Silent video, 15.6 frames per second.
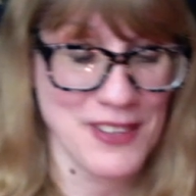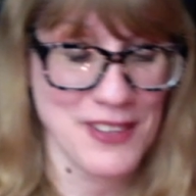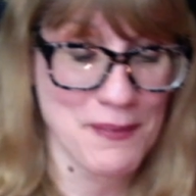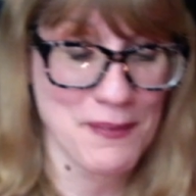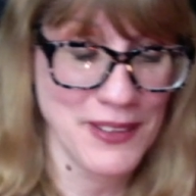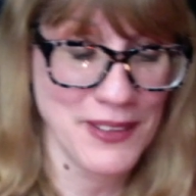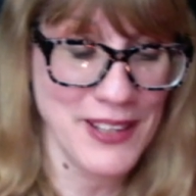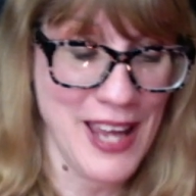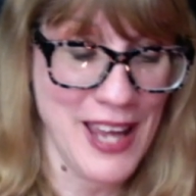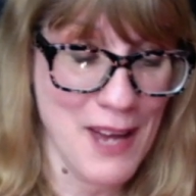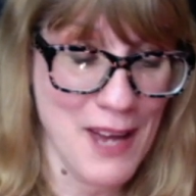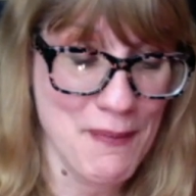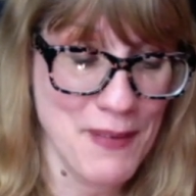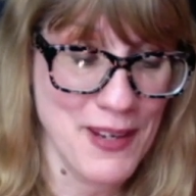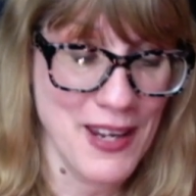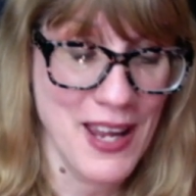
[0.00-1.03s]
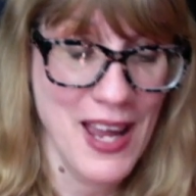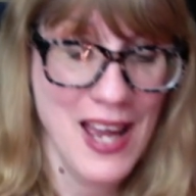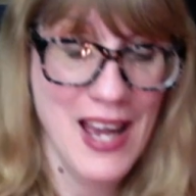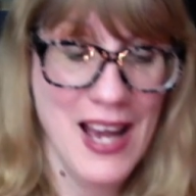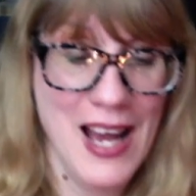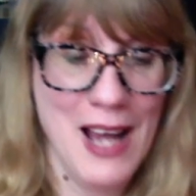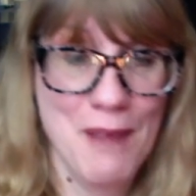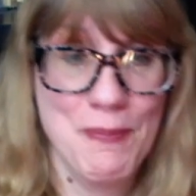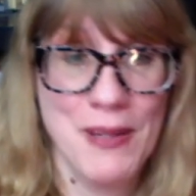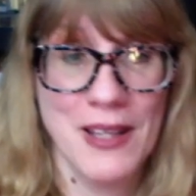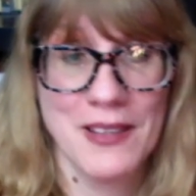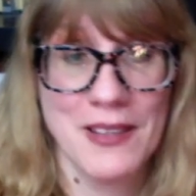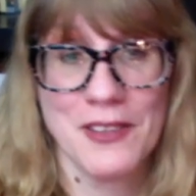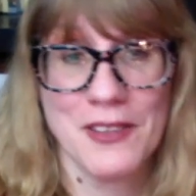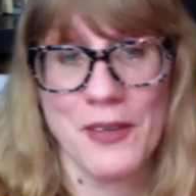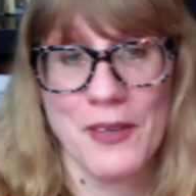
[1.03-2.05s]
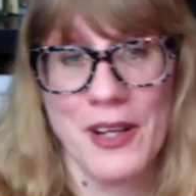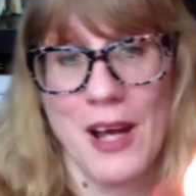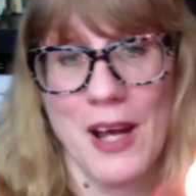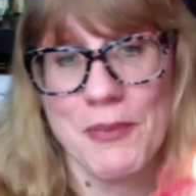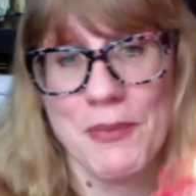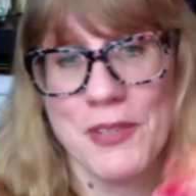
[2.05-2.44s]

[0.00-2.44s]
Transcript: so I'm really happy I picked this one up.